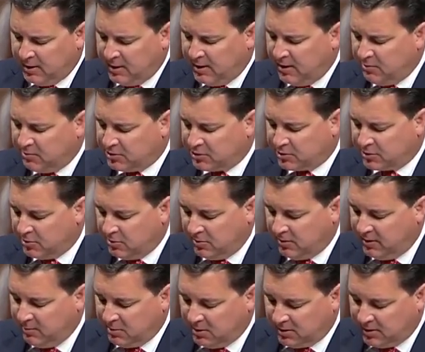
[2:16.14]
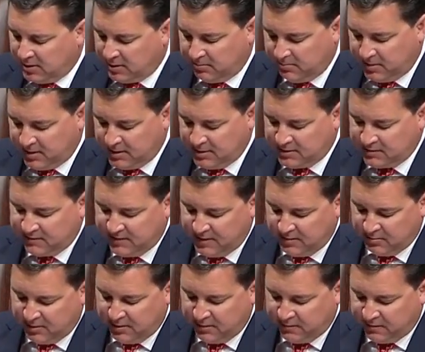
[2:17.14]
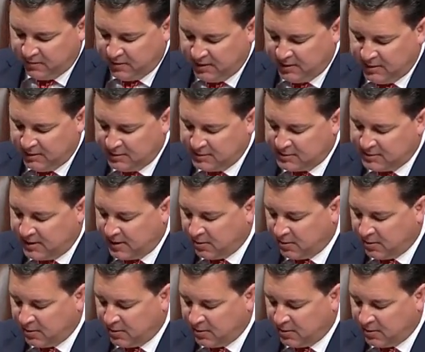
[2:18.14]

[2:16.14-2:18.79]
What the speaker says: He was truly beloved by his family and friends,